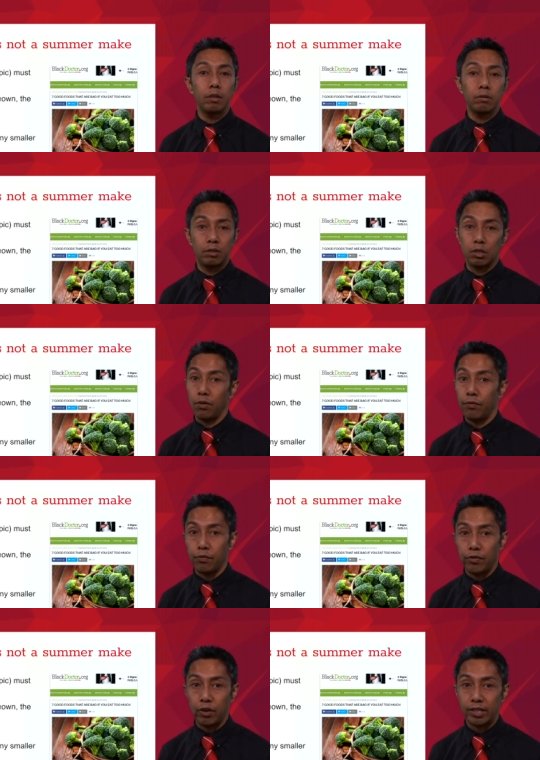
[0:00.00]
So,
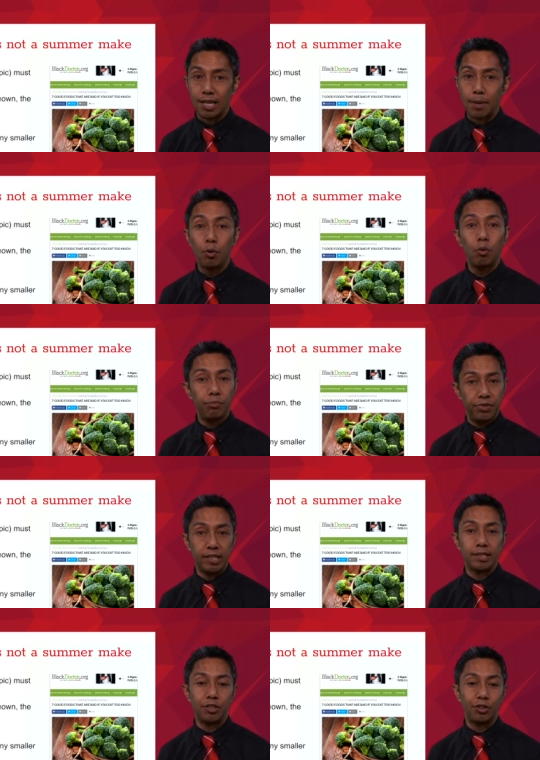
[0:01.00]
for example,
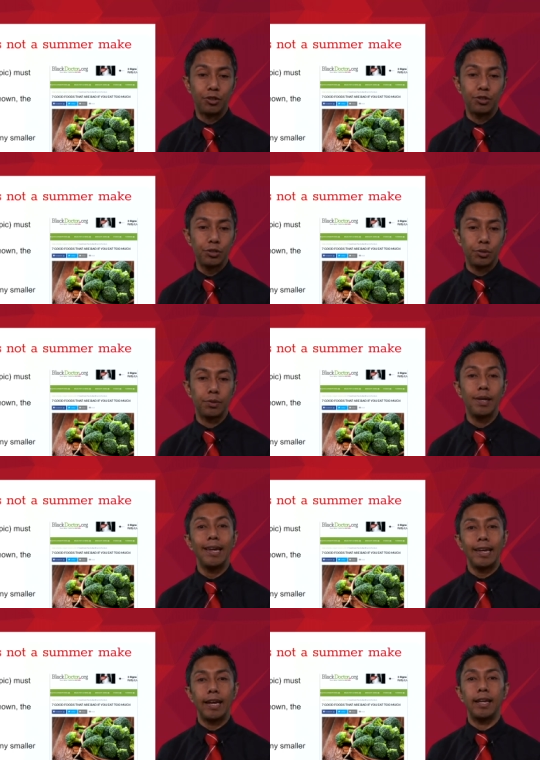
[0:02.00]
things that you can do
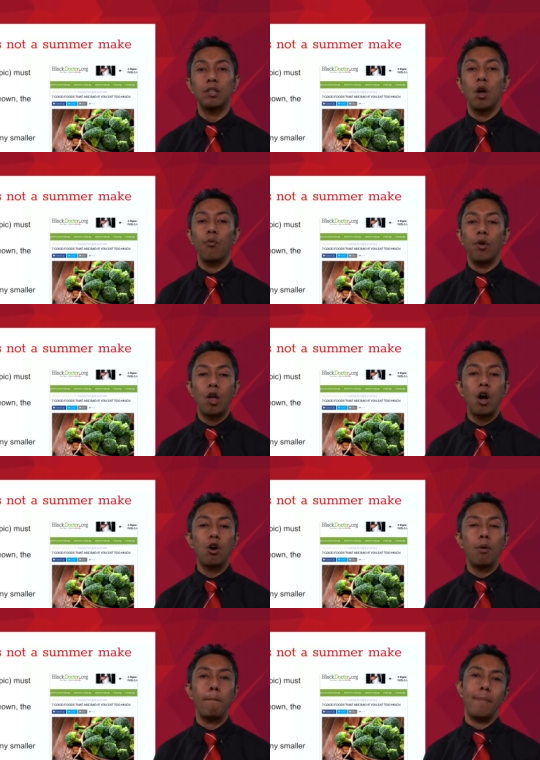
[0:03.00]
is rely
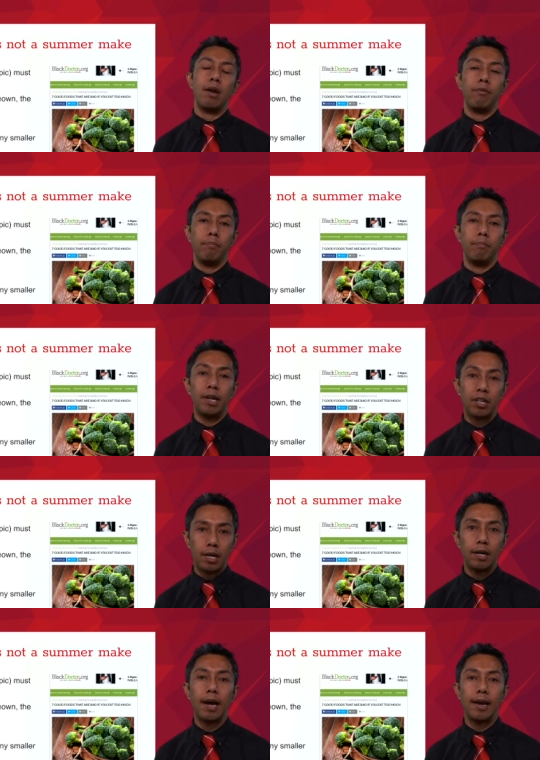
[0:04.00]
on meta
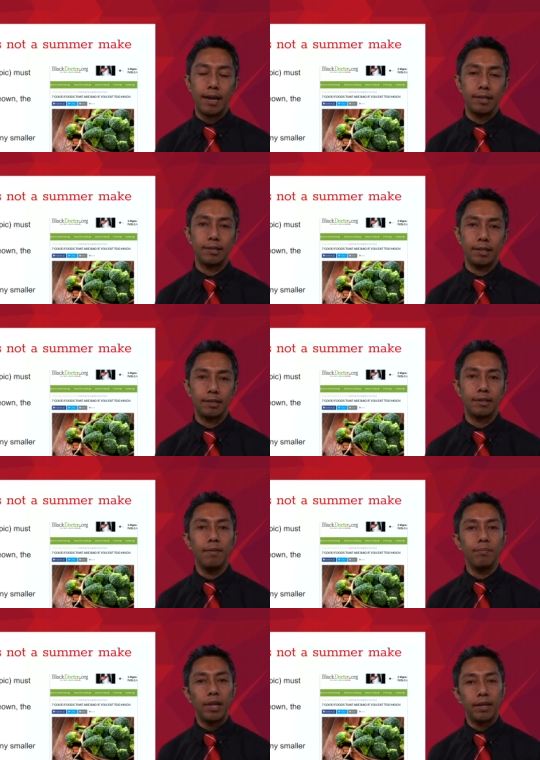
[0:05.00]
analyses.
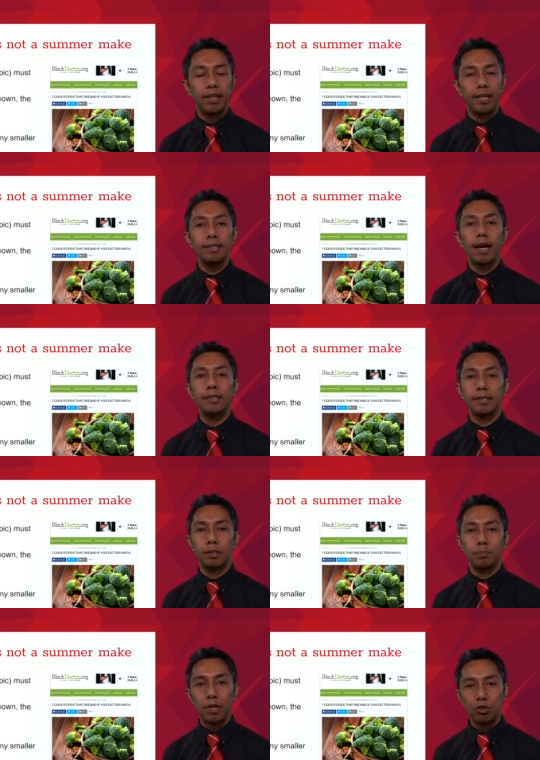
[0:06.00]
And these are
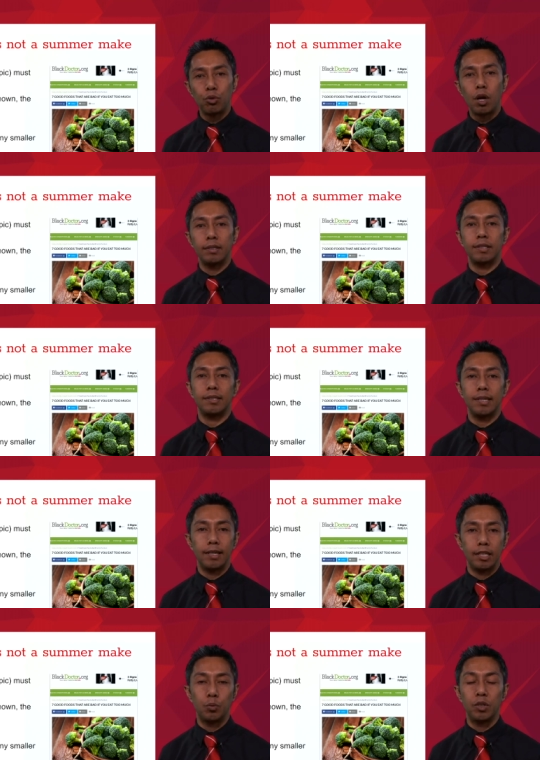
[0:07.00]
special kinds of
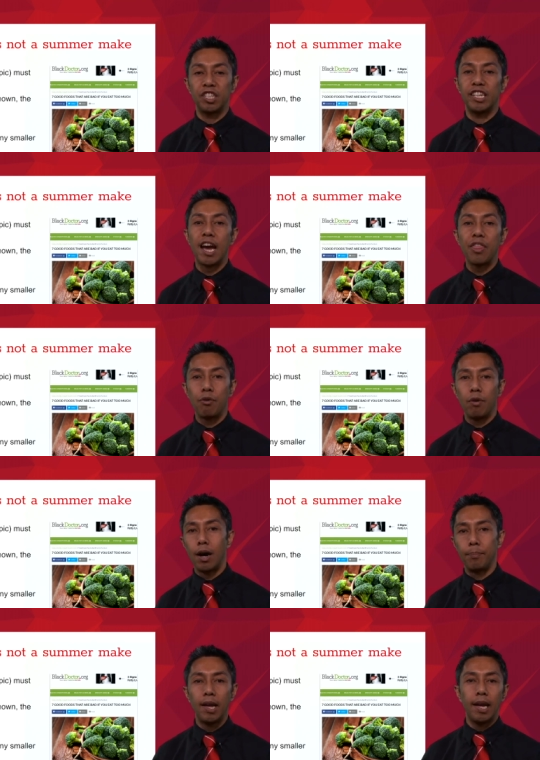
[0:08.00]
studies which gather
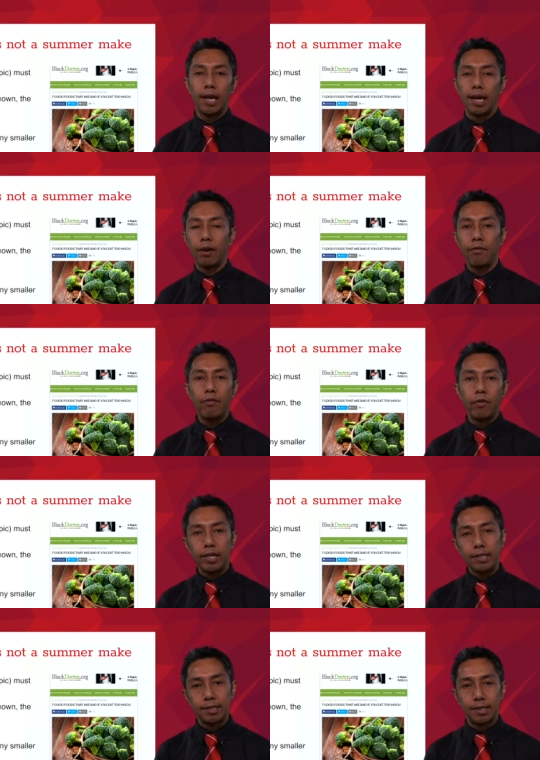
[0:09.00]
up
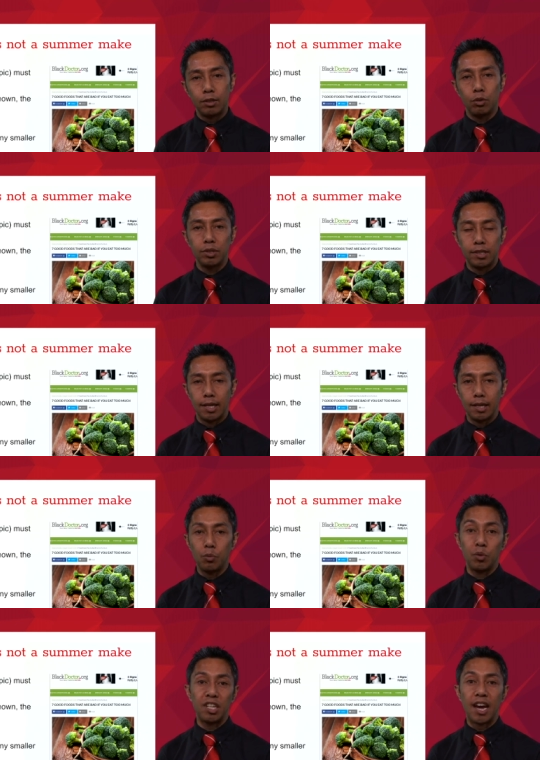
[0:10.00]
every single study
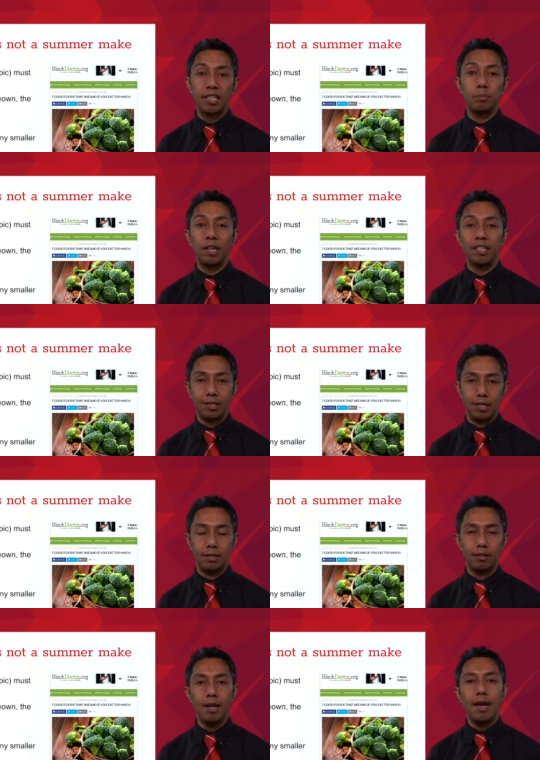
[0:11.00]
which has been
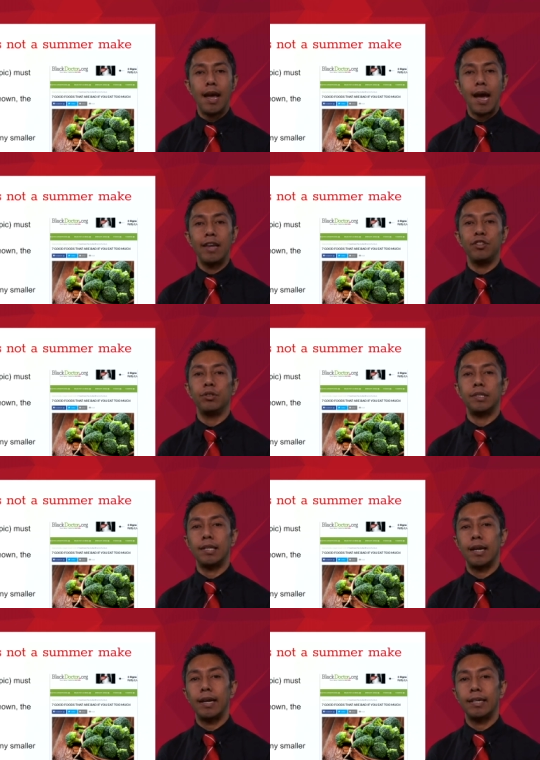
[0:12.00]
done and
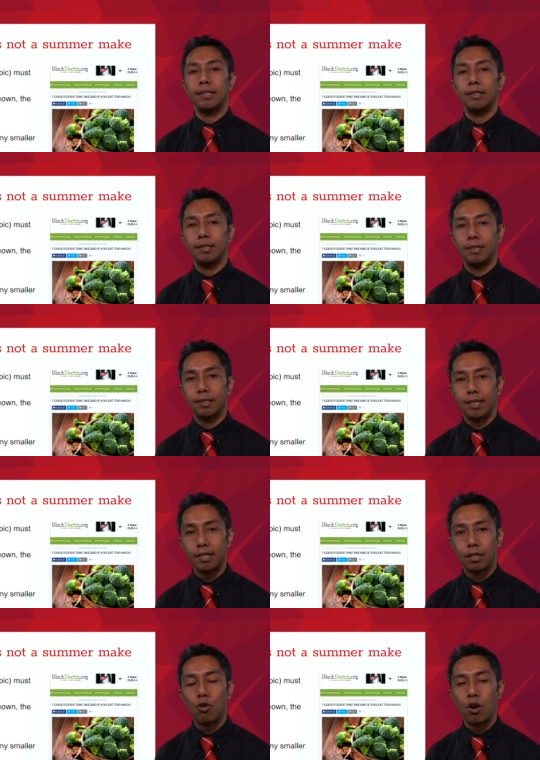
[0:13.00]
using a set
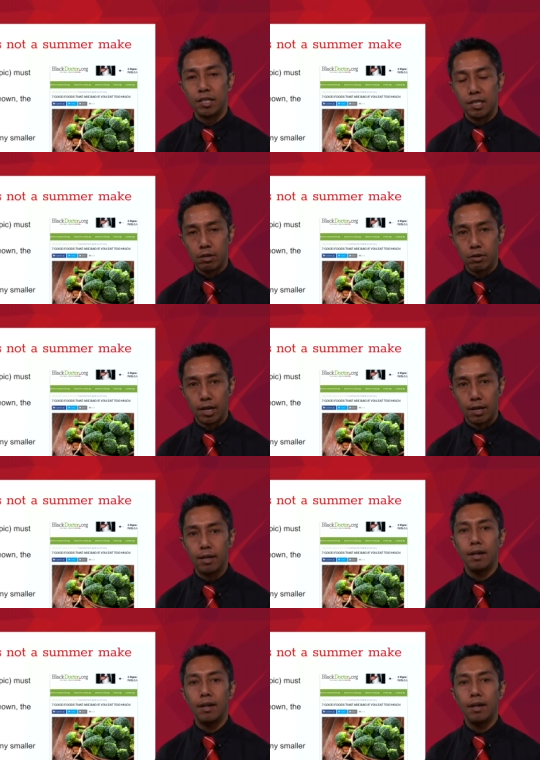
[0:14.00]
criteria,